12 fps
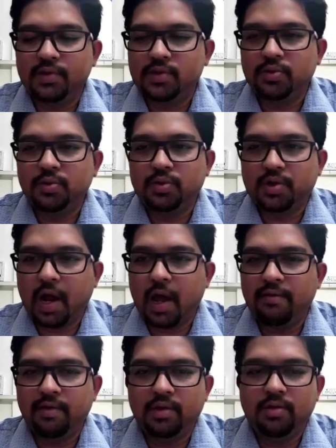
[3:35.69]
like first you
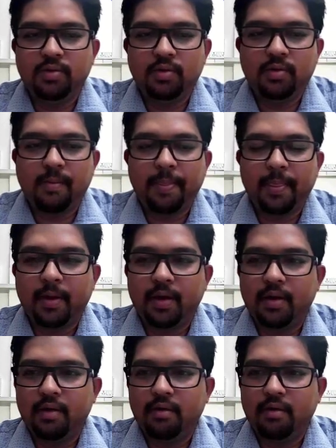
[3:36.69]
try with, you know,